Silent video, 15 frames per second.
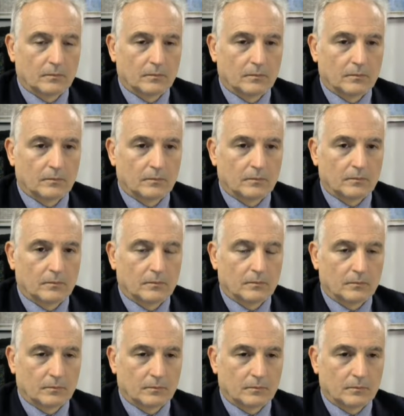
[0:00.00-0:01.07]

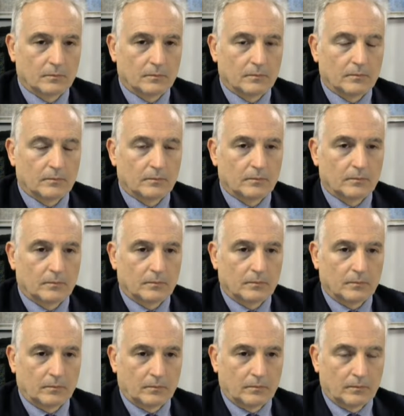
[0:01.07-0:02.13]

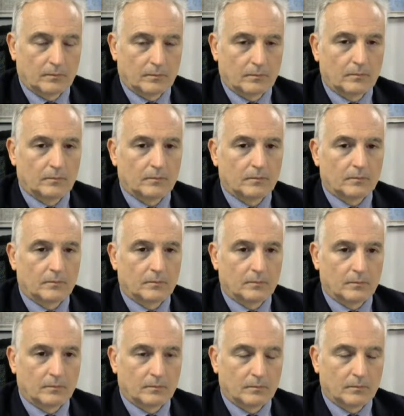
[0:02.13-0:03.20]

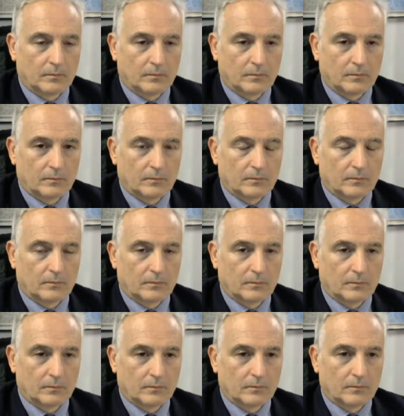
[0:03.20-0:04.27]

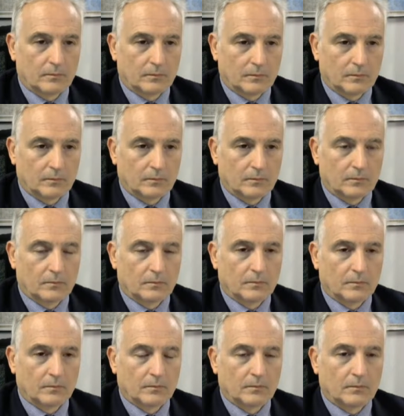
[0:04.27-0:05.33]

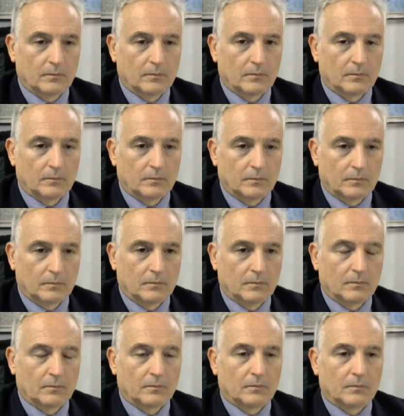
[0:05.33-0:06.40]

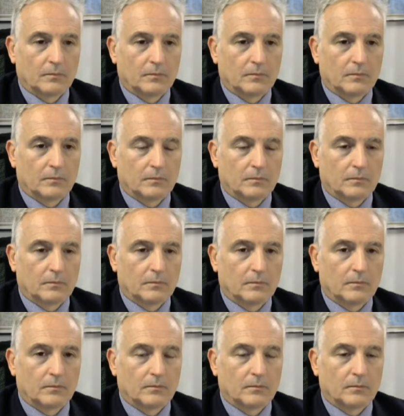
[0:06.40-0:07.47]

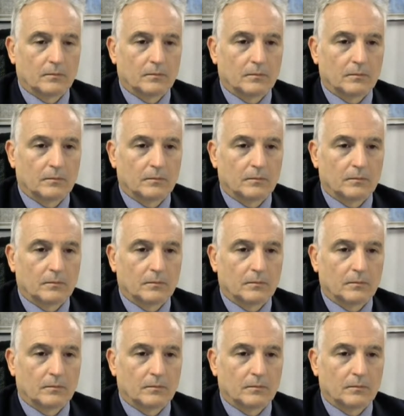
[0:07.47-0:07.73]
The person shown says nothing.